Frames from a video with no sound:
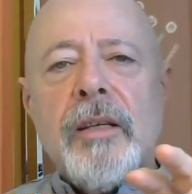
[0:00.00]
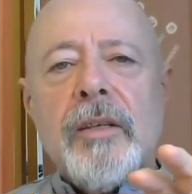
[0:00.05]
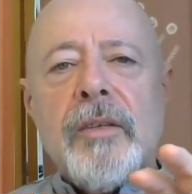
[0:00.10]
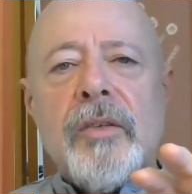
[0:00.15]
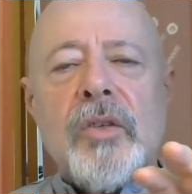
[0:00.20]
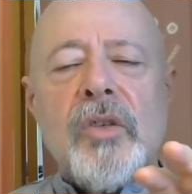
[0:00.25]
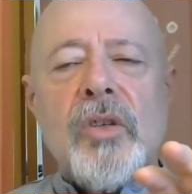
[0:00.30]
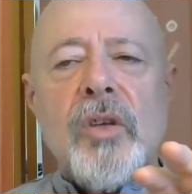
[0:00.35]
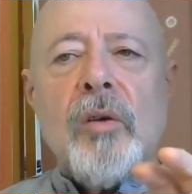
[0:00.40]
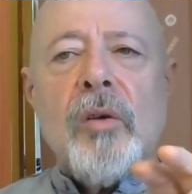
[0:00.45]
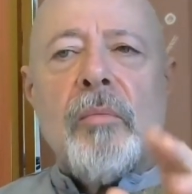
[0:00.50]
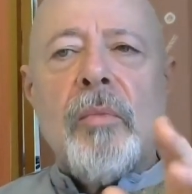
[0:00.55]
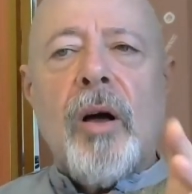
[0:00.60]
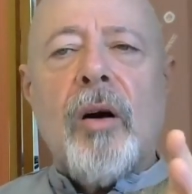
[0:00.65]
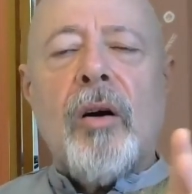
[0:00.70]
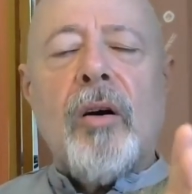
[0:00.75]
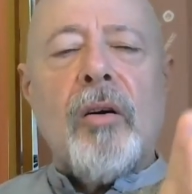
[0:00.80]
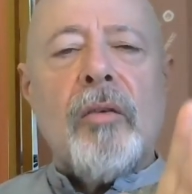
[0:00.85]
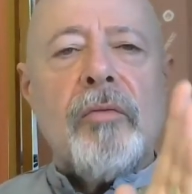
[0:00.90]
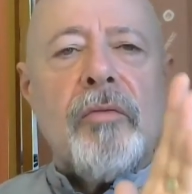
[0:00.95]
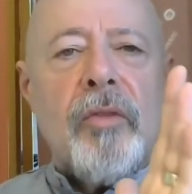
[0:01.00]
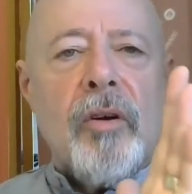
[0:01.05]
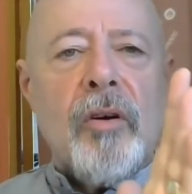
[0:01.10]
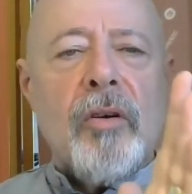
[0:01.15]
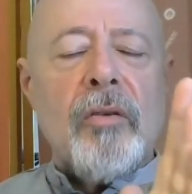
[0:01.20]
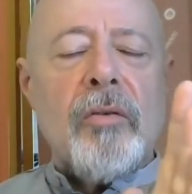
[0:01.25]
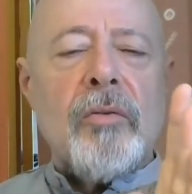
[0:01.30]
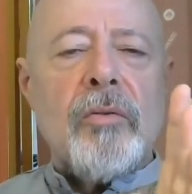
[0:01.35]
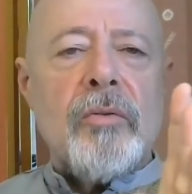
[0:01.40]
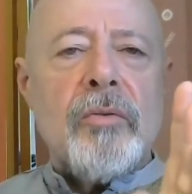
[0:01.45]
some of
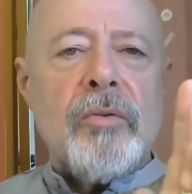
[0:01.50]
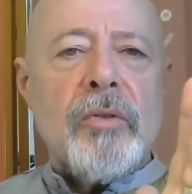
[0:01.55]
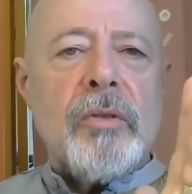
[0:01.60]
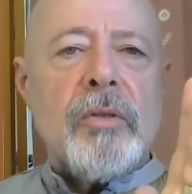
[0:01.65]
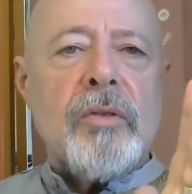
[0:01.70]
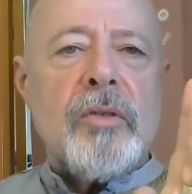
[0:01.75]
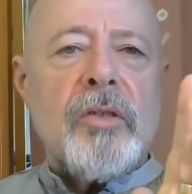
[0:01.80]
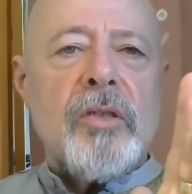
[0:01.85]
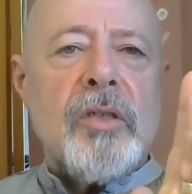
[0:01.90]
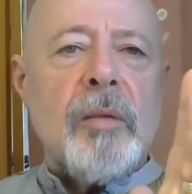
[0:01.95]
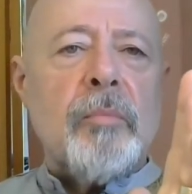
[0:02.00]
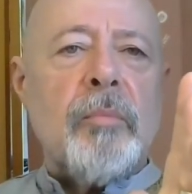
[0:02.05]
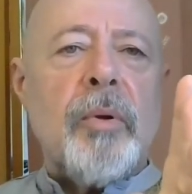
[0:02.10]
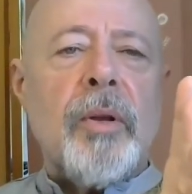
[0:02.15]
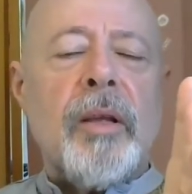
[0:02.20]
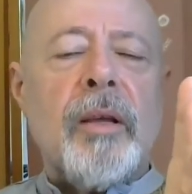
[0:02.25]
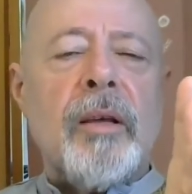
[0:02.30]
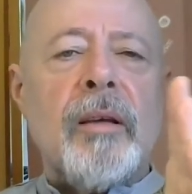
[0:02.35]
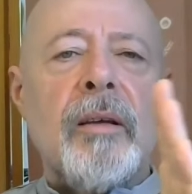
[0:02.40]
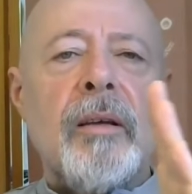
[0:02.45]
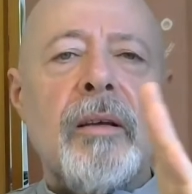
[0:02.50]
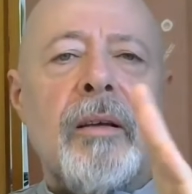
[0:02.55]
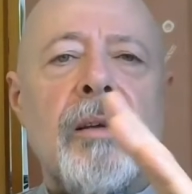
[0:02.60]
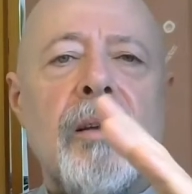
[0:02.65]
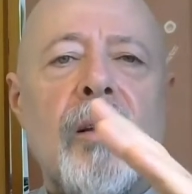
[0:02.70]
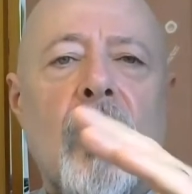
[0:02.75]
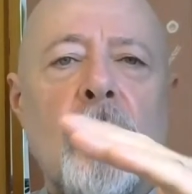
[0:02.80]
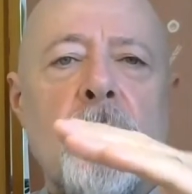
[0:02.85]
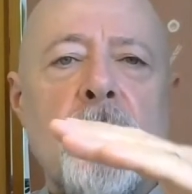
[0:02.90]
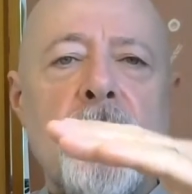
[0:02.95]
those simpler
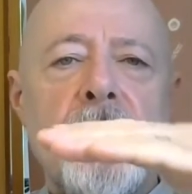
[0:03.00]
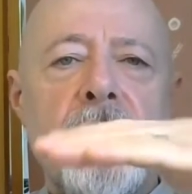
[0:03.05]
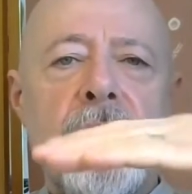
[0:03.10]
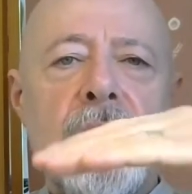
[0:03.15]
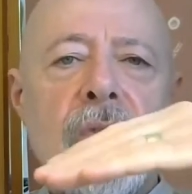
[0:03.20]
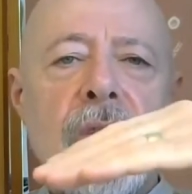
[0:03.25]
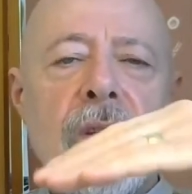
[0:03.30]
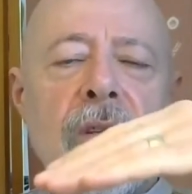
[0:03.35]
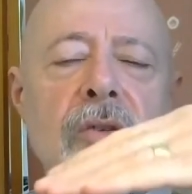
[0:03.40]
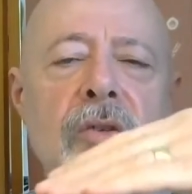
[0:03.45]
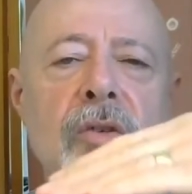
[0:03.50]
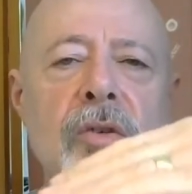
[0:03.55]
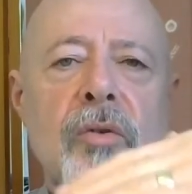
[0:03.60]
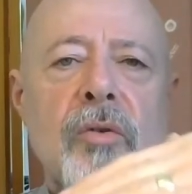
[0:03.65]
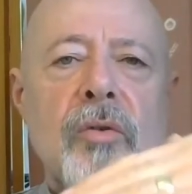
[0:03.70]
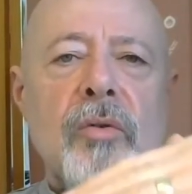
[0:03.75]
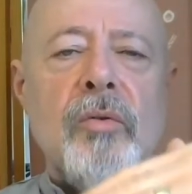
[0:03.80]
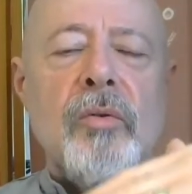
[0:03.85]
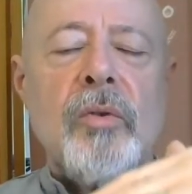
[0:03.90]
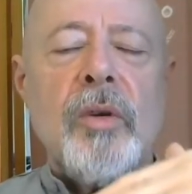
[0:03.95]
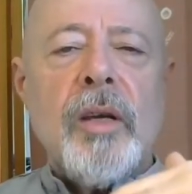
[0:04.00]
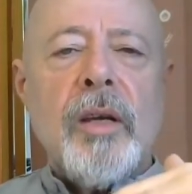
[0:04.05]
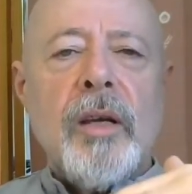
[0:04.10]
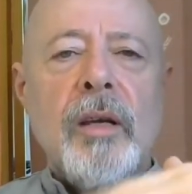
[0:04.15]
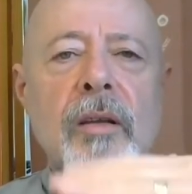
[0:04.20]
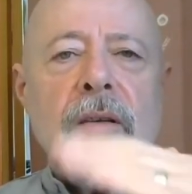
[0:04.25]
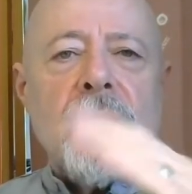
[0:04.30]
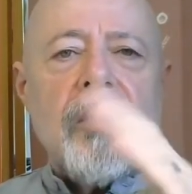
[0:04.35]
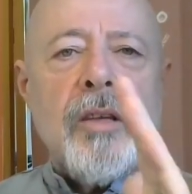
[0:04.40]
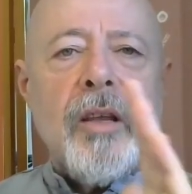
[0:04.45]
options into
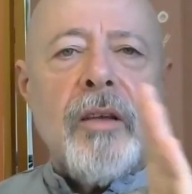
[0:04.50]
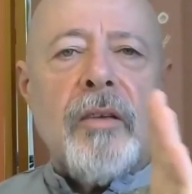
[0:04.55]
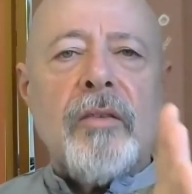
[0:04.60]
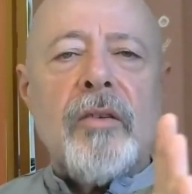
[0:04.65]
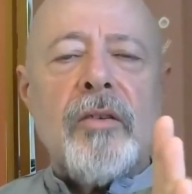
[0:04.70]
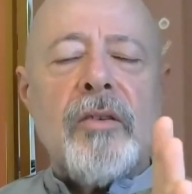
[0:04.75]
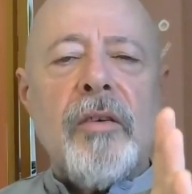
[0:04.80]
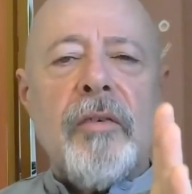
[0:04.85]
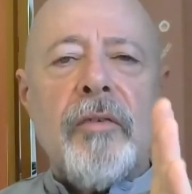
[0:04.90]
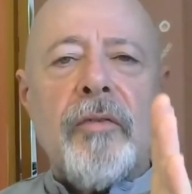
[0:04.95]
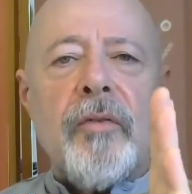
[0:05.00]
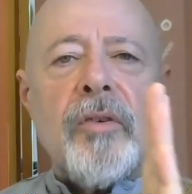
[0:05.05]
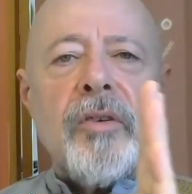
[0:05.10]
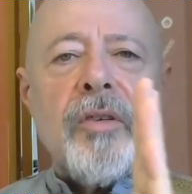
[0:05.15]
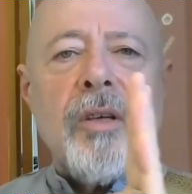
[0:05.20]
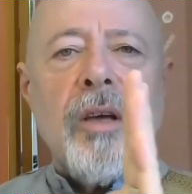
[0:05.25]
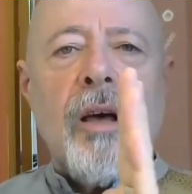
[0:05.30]
the different